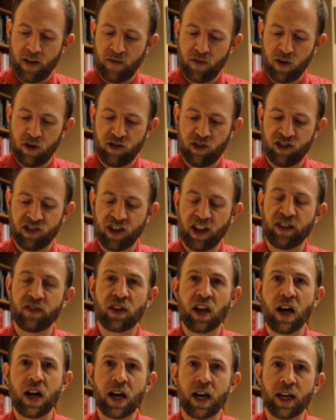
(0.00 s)
If you're the Son of
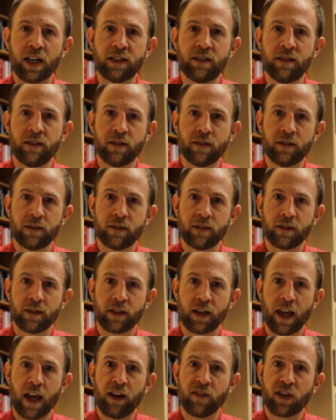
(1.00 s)
God,
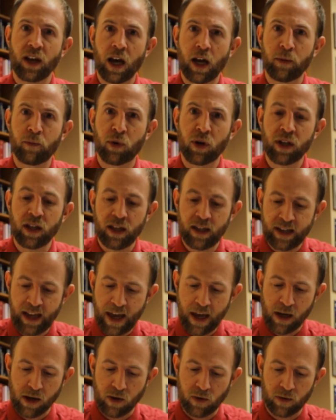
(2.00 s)
have God bring you
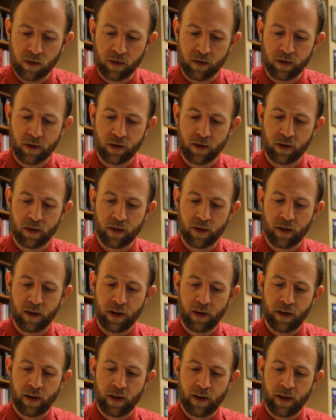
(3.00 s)
down.
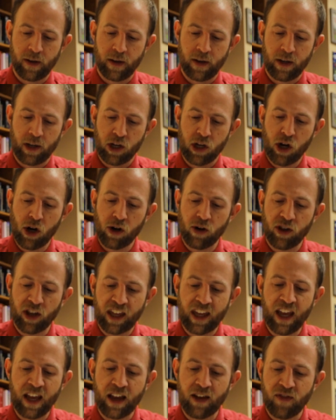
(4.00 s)
You're the
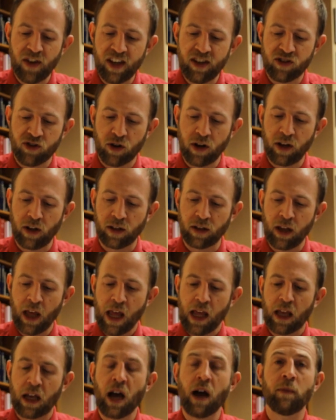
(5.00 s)
King of Israel.
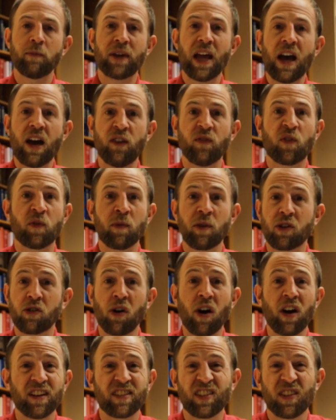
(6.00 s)
Come down from the
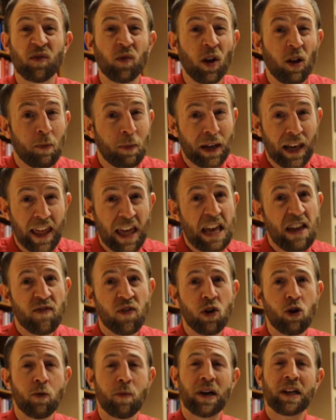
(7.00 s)
cross and we'll believe
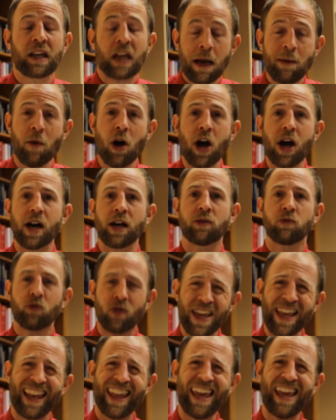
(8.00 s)
you. But come on,
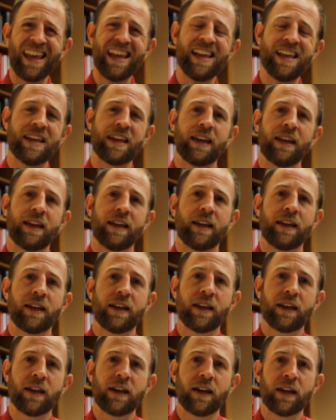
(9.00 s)
really?
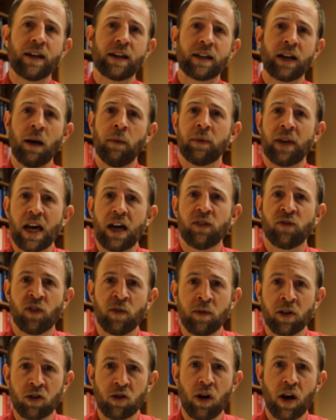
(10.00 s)
Come down
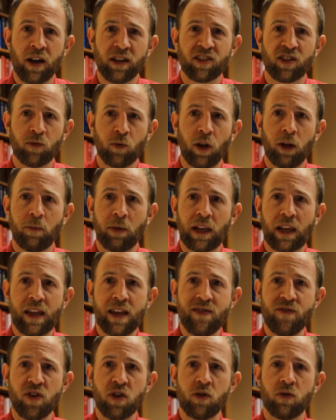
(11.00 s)
from the cross and we'll
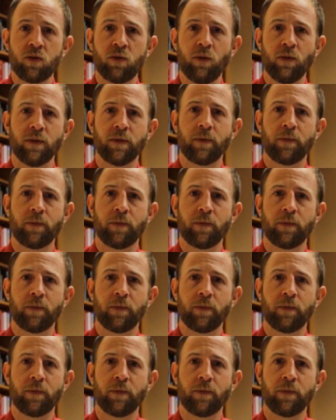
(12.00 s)
believe you?